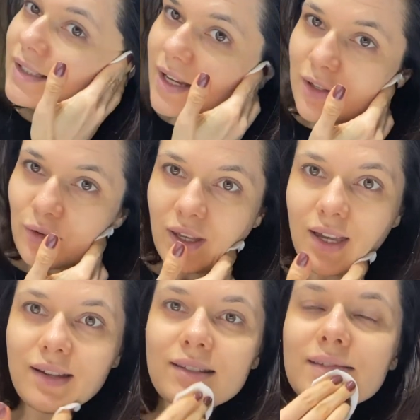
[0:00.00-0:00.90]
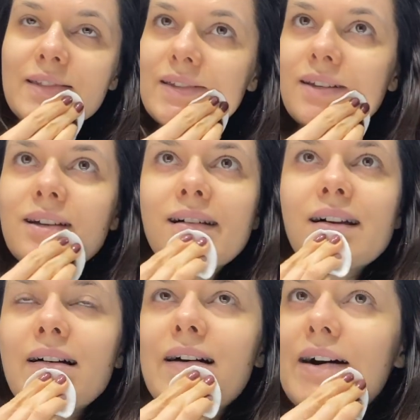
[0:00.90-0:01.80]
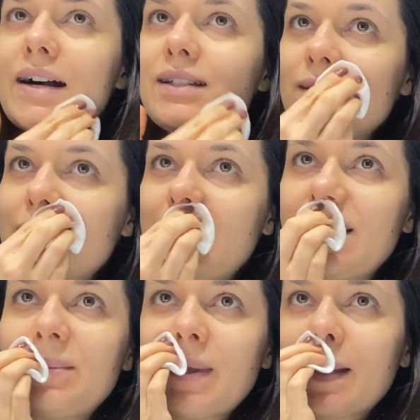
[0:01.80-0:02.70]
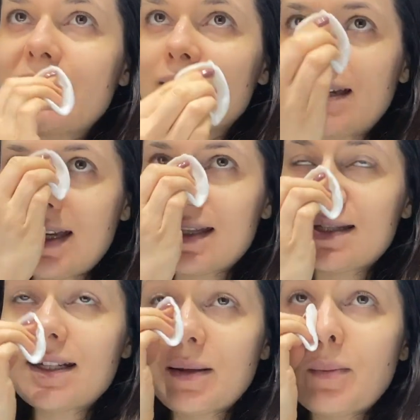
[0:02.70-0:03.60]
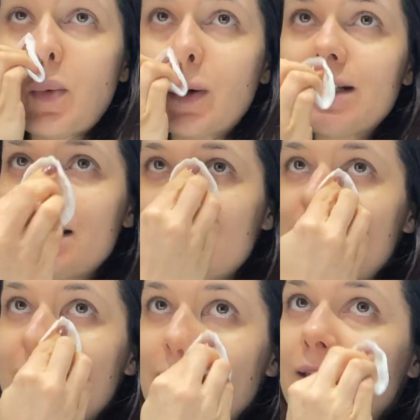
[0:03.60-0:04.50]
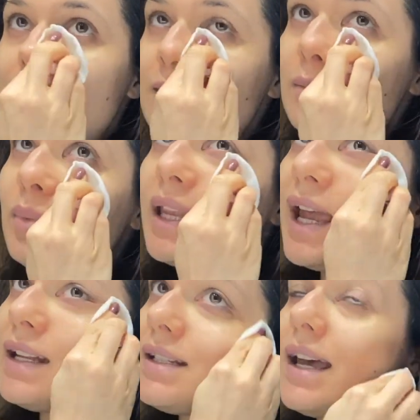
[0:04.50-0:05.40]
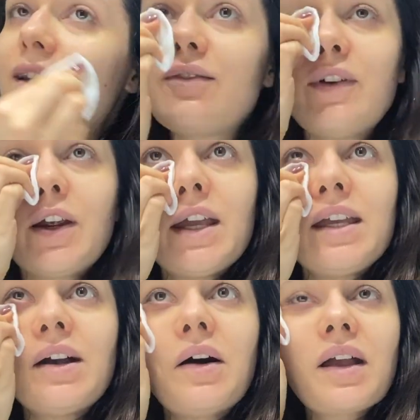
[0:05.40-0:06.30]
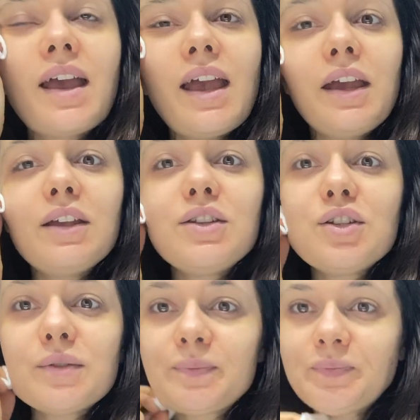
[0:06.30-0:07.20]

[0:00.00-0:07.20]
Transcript: take your kids to see it because it's an important seed to plant at a very young age